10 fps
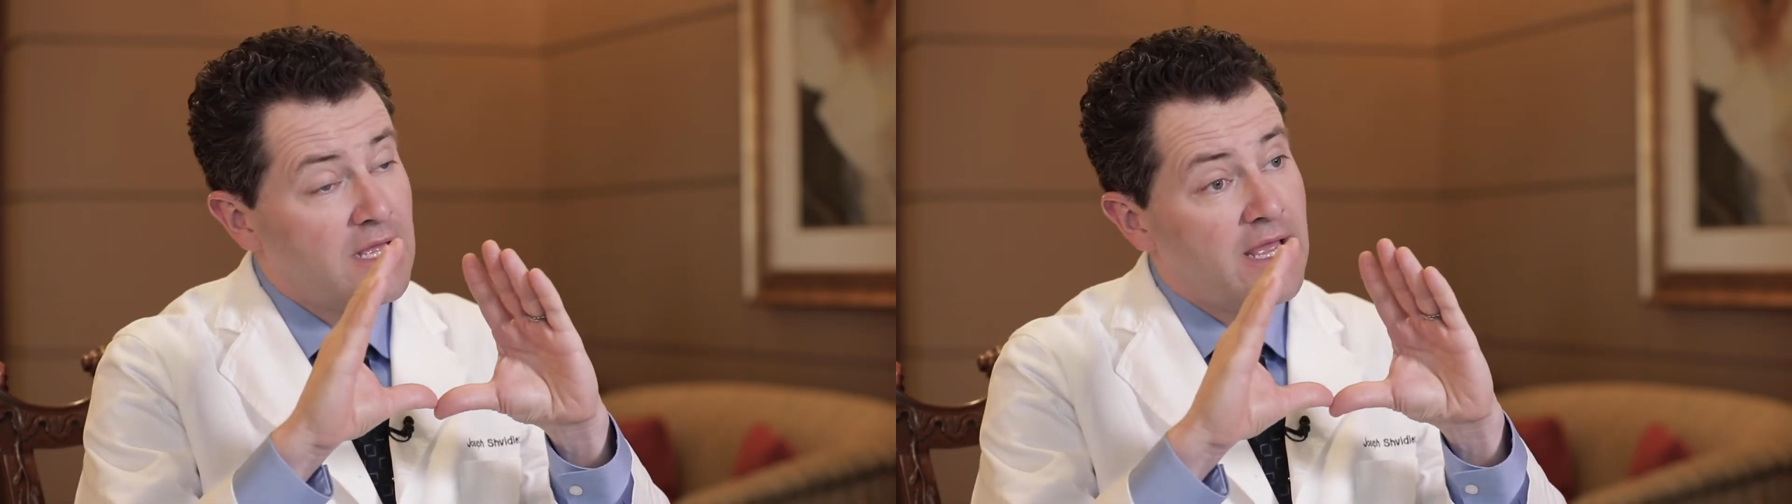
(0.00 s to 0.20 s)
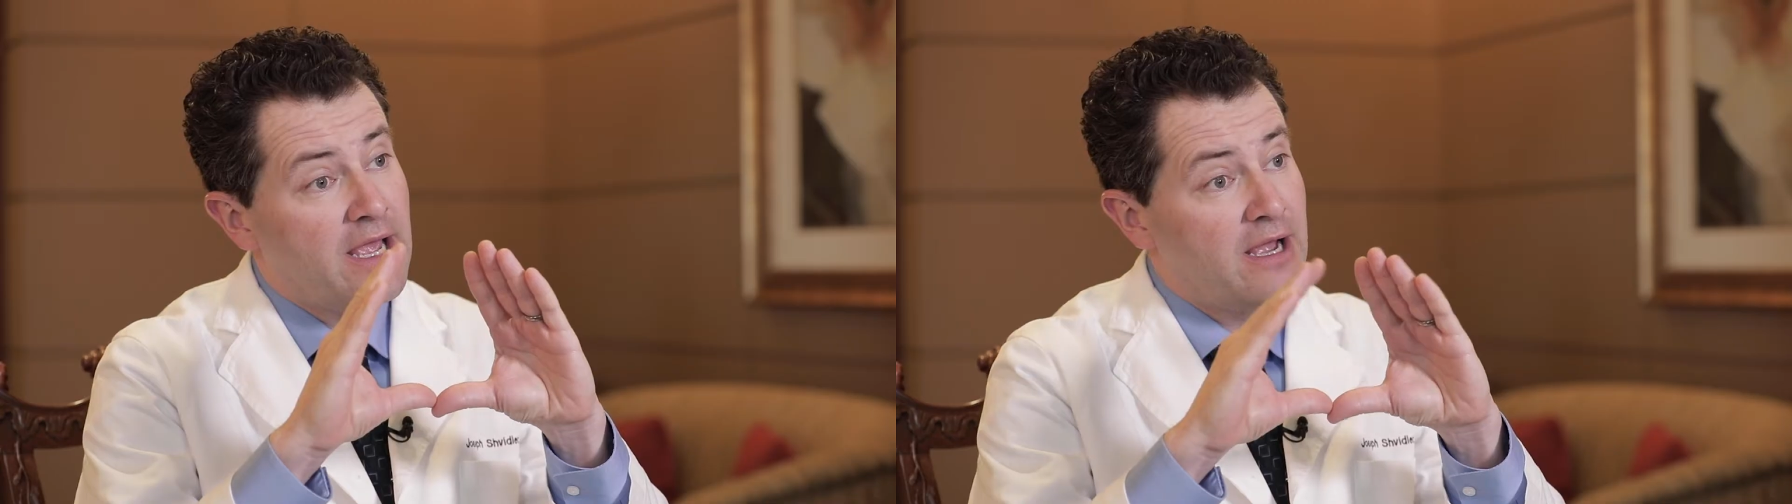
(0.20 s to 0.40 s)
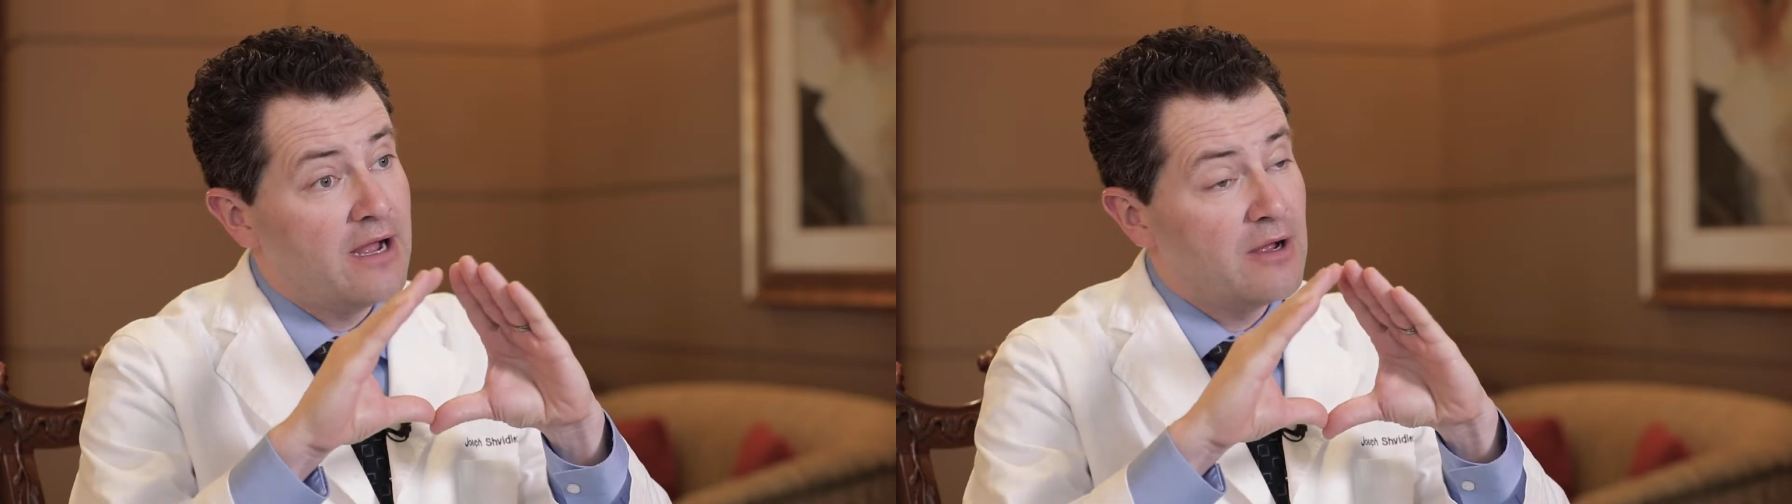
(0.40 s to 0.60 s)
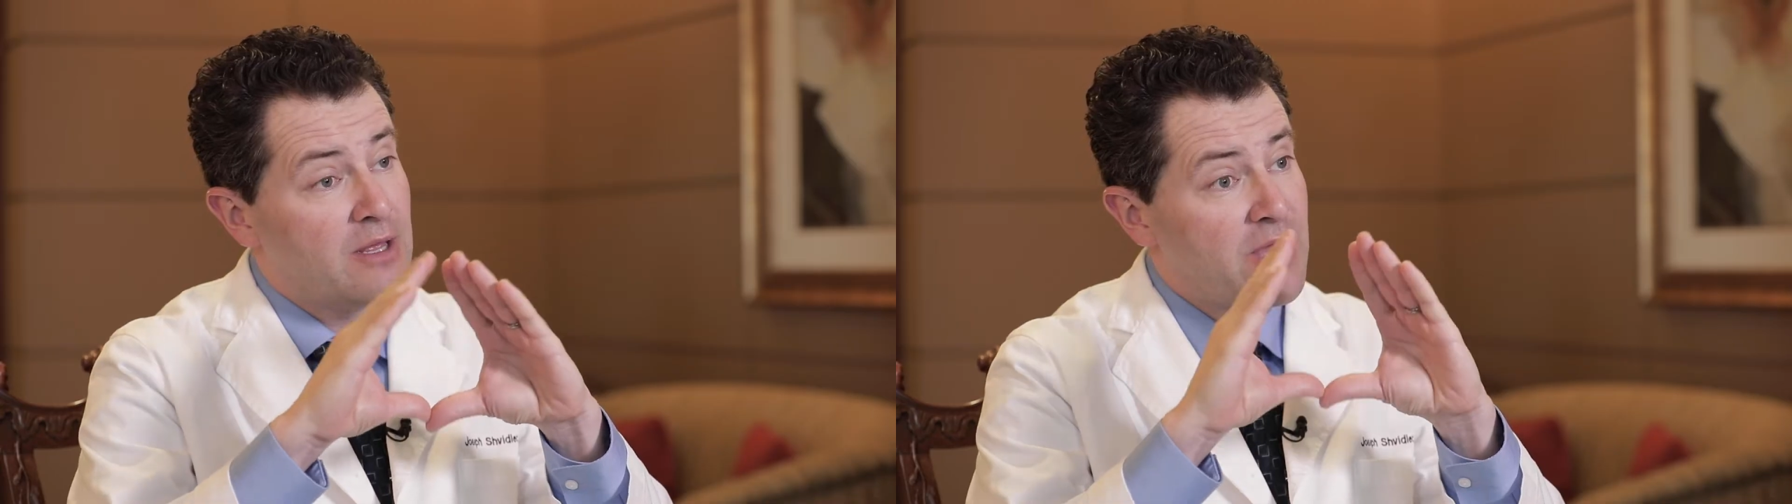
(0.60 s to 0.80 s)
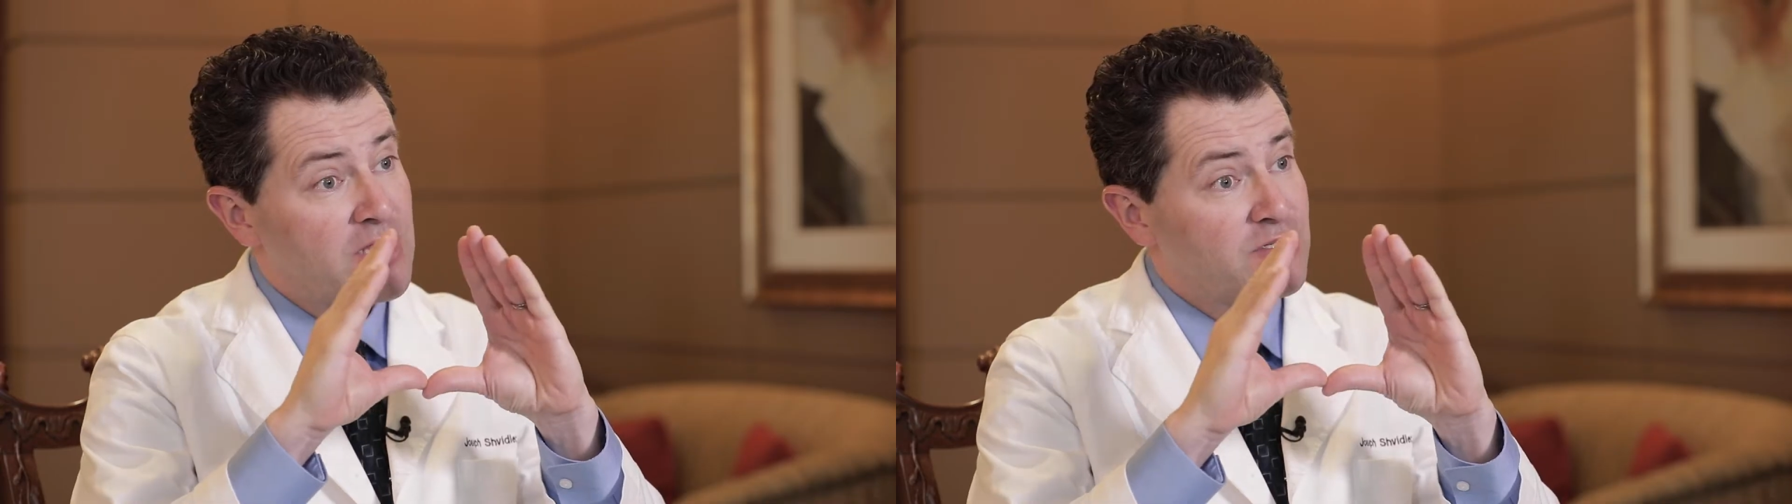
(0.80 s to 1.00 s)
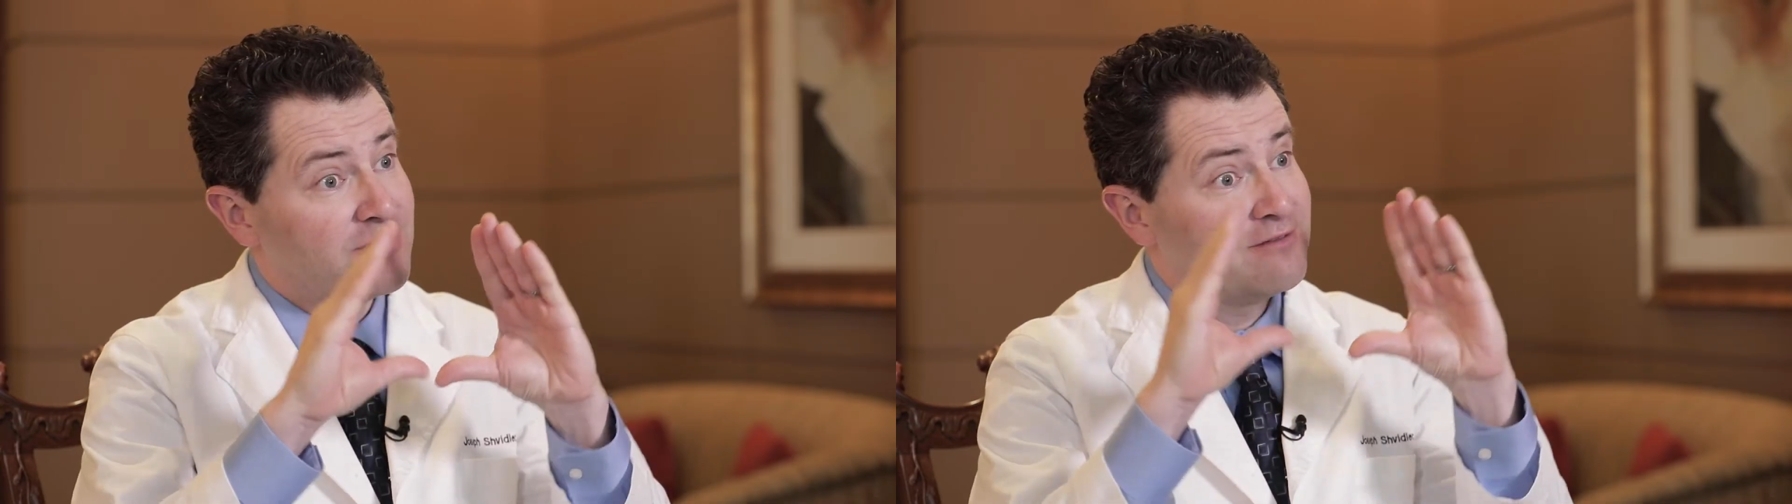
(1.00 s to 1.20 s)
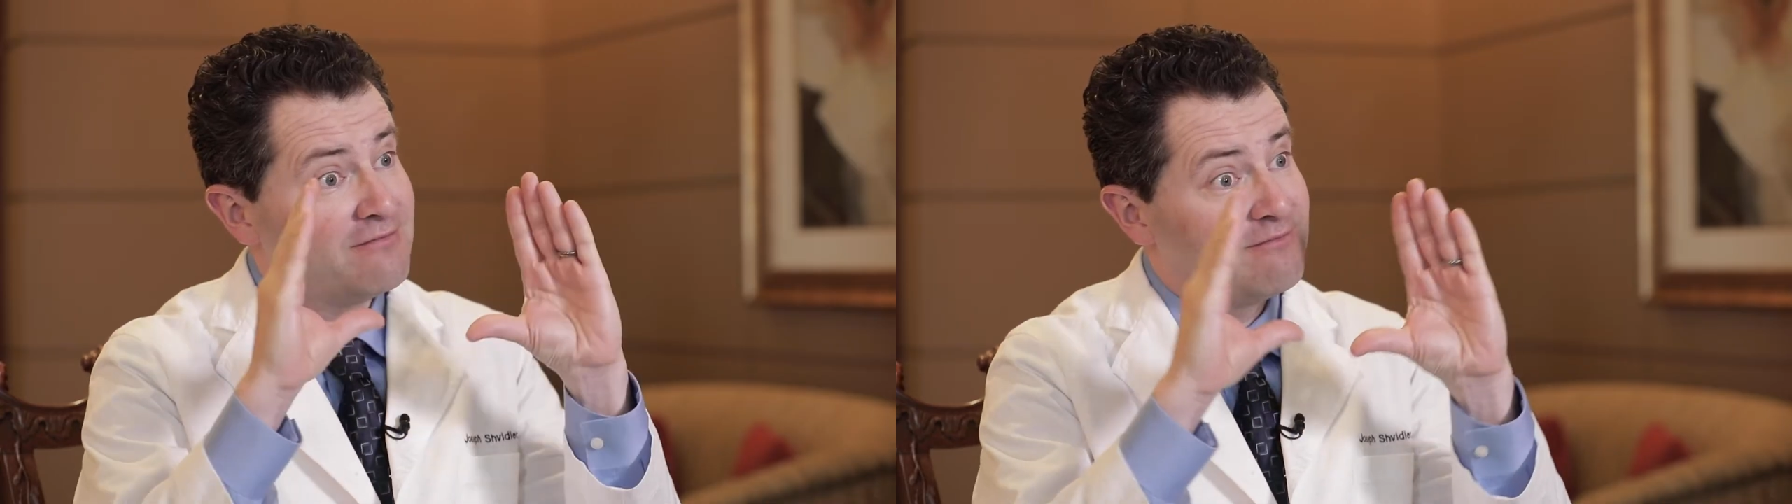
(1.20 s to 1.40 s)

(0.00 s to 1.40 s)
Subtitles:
Imagine